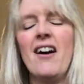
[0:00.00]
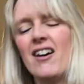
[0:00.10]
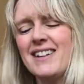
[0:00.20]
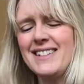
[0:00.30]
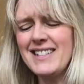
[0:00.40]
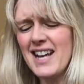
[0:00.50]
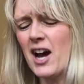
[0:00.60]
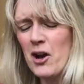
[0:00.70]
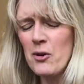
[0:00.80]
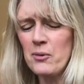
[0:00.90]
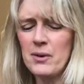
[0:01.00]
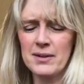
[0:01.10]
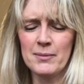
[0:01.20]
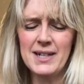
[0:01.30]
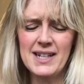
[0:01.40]
I know,
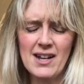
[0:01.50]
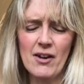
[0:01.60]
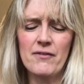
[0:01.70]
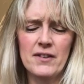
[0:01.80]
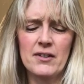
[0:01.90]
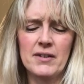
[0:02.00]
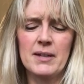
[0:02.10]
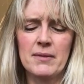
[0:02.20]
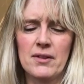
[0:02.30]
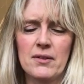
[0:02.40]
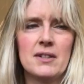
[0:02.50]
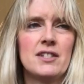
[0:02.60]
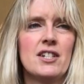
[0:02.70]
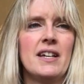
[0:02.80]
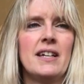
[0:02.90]
we love the Greek
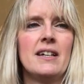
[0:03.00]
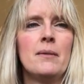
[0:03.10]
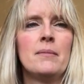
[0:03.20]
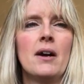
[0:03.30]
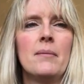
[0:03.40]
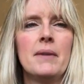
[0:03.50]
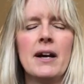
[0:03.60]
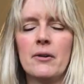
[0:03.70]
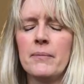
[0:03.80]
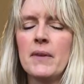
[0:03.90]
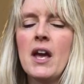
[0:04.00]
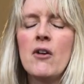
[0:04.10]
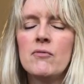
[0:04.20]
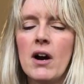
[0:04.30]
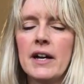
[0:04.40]
mythology, come come now.
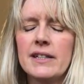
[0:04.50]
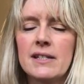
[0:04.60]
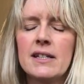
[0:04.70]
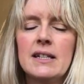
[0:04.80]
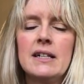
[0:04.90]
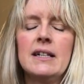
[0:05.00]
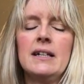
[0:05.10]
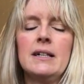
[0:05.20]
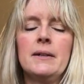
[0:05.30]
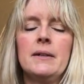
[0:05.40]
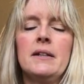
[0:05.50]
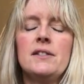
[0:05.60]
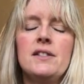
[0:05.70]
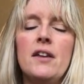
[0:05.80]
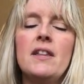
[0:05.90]
Right,
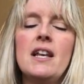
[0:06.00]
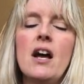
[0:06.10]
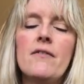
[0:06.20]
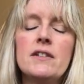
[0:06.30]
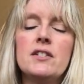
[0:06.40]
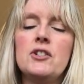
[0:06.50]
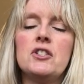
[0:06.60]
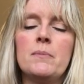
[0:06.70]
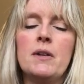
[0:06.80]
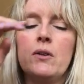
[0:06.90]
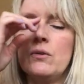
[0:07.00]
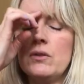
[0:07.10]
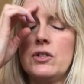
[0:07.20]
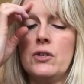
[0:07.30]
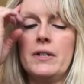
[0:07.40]
so the lovers used to be called
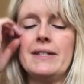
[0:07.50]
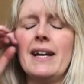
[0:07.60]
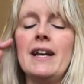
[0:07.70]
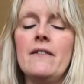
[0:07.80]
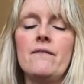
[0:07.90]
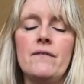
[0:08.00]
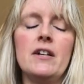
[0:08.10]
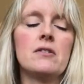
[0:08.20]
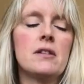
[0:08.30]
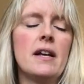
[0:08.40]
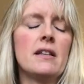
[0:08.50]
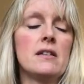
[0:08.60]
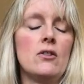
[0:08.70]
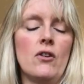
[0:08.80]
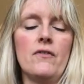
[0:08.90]
the choice and it feels like there's
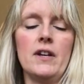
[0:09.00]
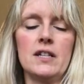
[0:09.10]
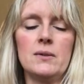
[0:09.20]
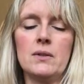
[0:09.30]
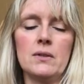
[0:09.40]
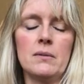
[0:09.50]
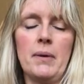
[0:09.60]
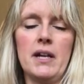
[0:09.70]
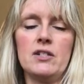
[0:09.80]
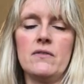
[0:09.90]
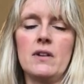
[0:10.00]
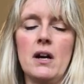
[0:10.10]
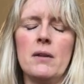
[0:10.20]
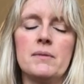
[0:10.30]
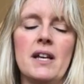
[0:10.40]
an offer because we've got the page of
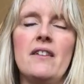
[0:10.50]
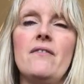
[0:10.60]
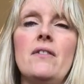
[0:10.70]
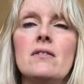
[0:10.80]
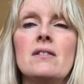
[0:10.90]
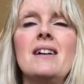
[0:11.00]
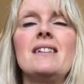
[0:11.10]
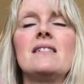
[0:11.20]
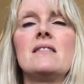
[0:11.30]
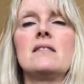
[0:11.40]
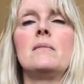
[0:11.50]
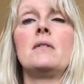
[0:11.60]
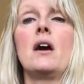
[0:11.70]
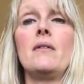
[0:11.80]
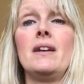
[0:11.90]
cups and it feels like there's some
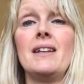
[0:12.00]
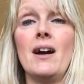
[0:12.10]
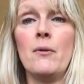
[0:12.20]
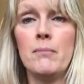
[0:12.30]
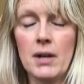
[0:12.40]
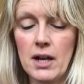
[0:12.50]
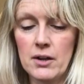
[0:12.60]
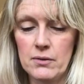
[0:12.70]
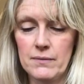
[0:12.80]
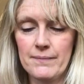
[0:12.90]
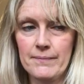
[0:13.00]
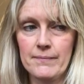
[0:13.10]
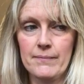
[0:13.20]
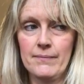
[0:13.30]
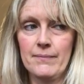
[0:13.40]
going down below.
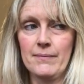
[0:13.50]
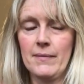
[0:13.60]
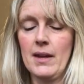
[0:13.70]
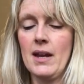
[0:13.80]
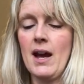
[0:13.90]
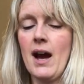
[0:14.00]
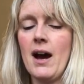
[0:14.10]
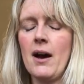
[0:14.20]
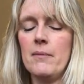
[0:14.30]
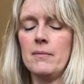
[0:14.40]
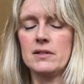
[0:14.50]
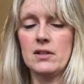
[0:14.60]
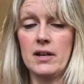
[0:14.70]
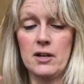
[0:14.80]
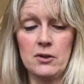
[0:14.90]
Um,
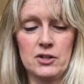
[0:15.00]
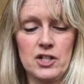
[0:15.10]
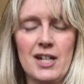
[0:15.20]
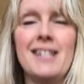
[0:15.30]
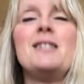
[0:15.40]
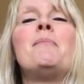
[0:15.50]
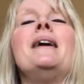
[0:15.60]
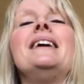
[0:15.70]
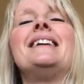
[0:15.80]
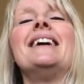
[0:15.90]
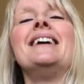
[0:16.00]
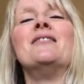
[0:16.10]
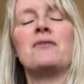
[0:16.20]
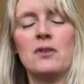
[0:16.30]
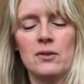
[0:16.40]
psychologically speaking,
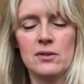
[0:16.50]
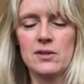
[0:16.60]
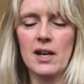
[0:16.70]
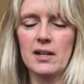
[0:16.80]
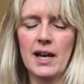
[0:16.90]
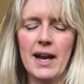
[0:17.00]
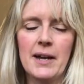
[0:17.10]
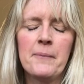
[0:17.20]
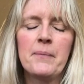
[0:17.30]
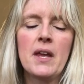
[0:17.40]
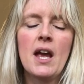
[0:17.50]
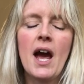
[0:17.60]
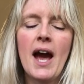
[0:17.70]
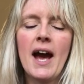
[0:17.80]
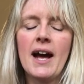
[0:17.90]
of course, okay?
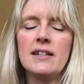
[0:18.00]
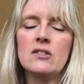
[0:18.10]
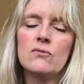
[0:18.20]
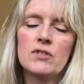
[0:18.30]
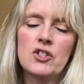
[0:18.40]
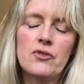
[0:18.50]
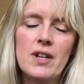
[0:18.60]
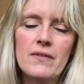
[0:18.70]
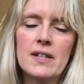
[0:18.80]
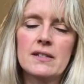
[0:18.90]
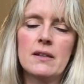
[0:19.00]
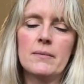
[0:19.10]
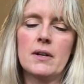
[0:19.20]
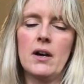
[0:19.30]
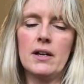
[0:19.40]
And retrieving
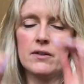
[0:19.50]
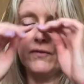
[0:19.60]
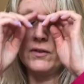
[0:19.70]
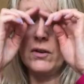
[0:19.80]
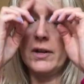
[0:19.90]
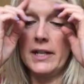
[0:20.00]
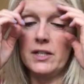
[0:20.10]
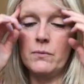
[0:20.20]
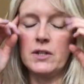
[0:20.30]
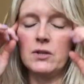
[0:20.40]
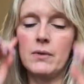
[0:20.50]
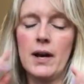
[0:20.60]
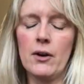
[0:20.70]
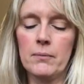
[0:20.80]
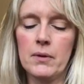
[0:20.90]
some kind of knowledge which will
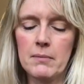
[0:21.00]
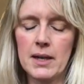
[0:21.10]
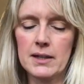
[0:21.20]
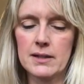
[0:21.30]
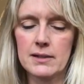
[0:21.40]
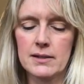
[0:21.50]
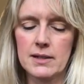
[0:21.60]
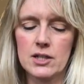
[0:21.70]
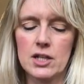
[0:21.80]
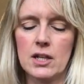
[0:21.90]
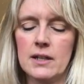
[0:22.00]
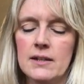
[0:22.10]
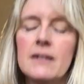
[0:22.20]
help you make this decision.